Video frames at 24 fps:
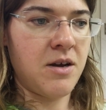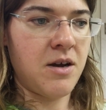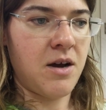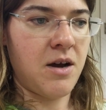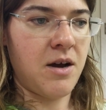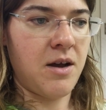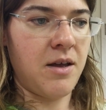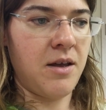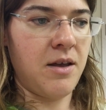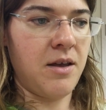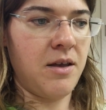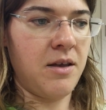
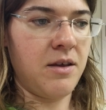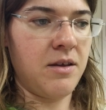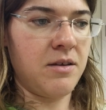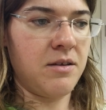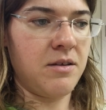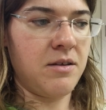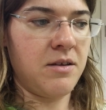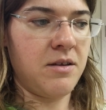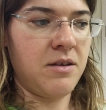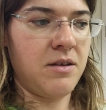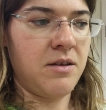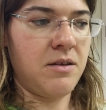I
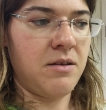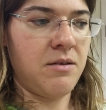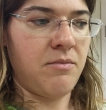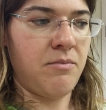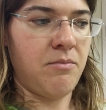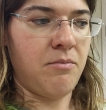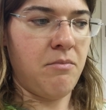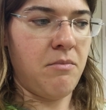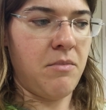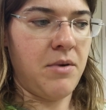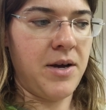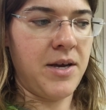
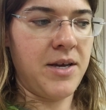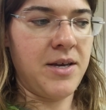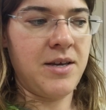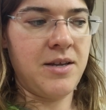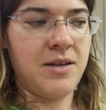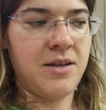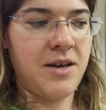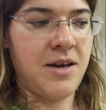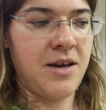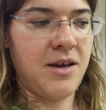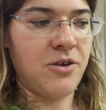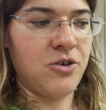
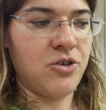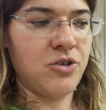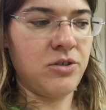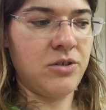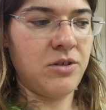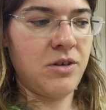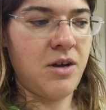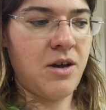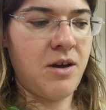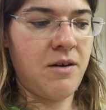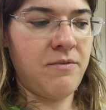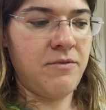might
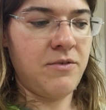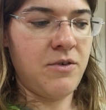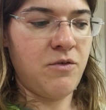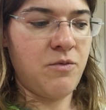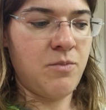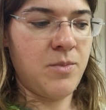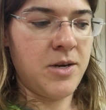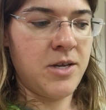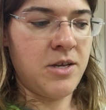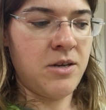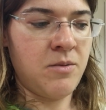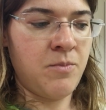actually have enough
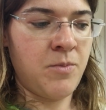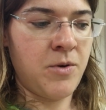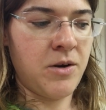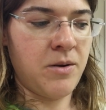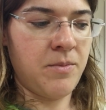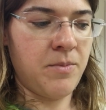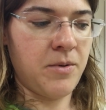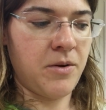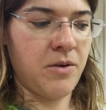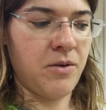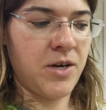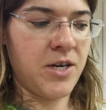money to put
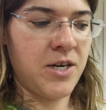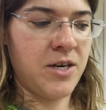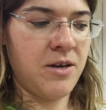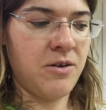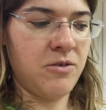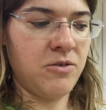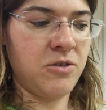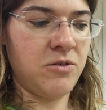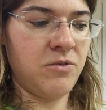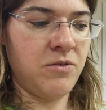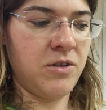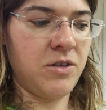up a
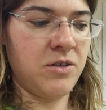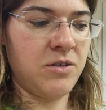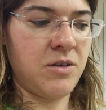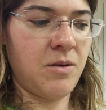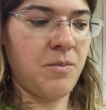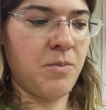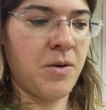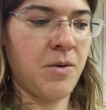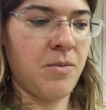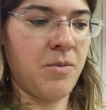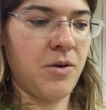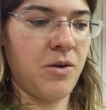greenhouse for this
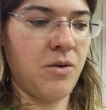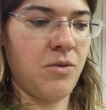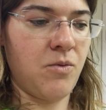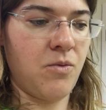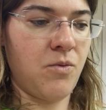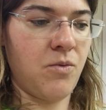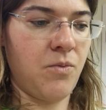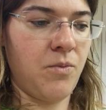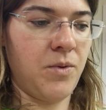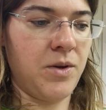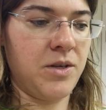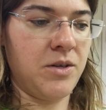upcoming
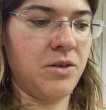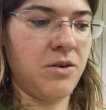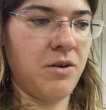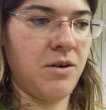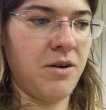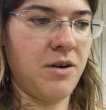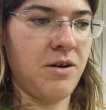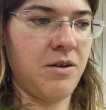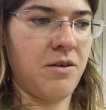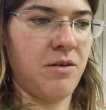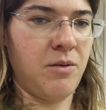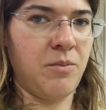
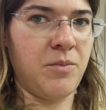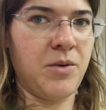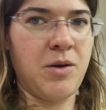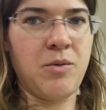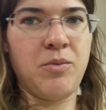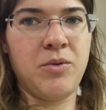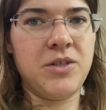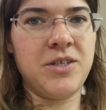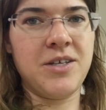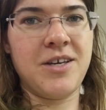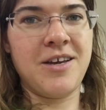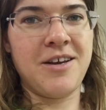winter, and I'll be
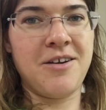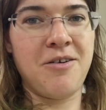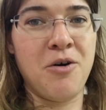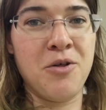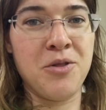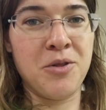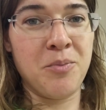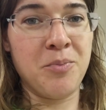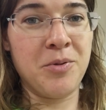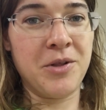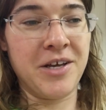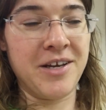able to get all
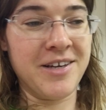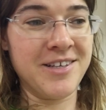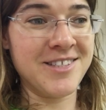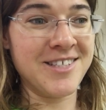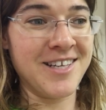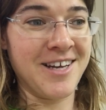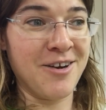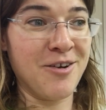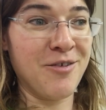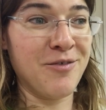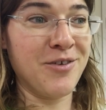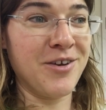the plants
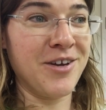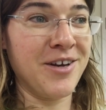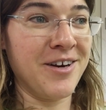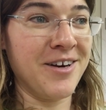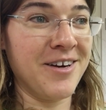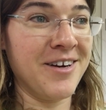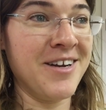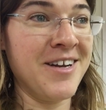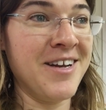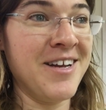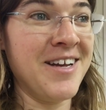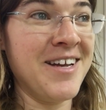out of
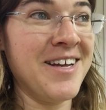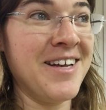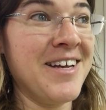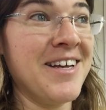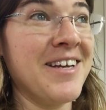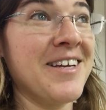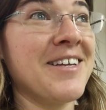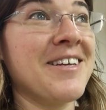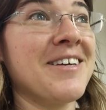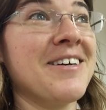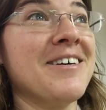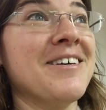here,
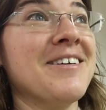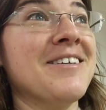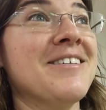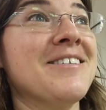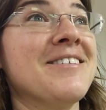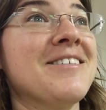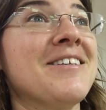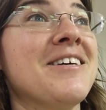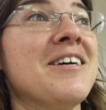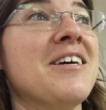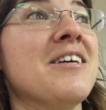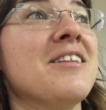
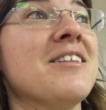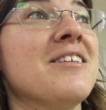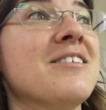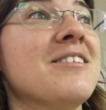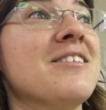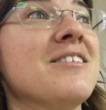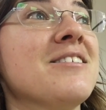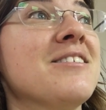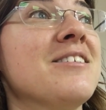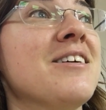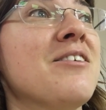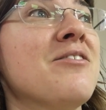because this
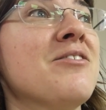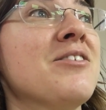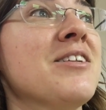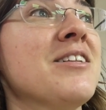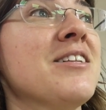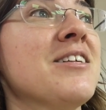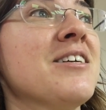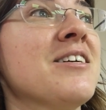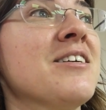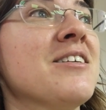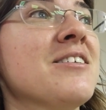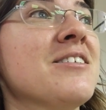is
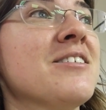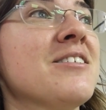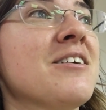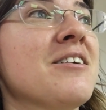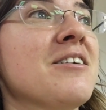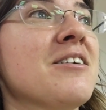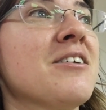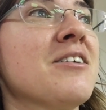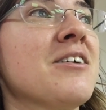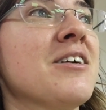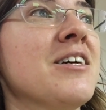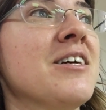definitely going to
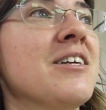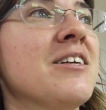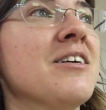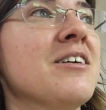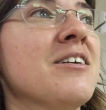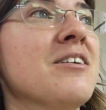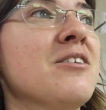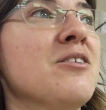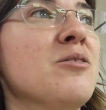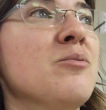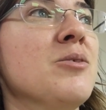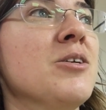start creating
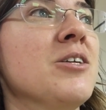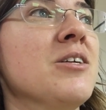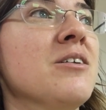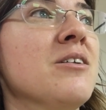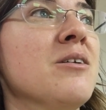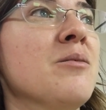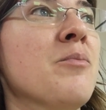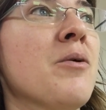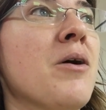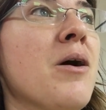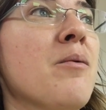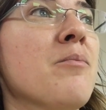a
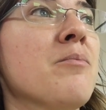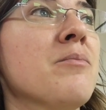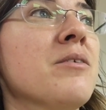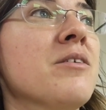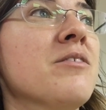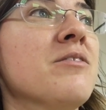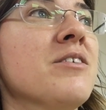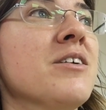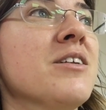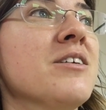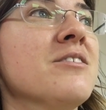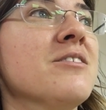humidity problem
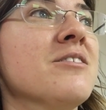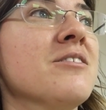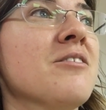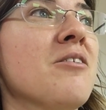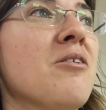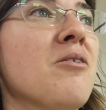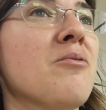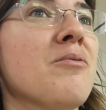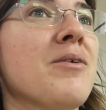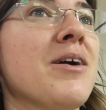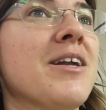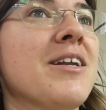if it isn't
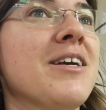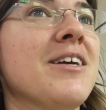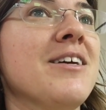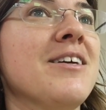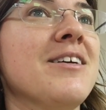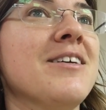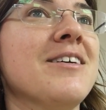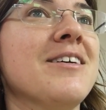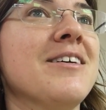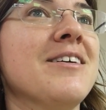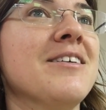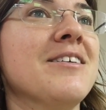
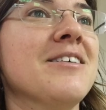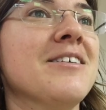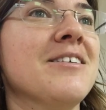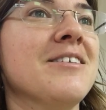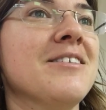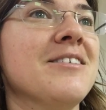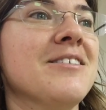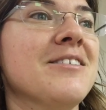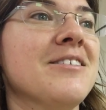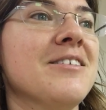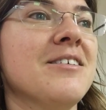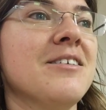already,
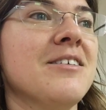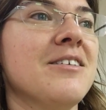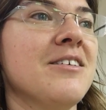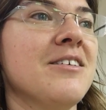and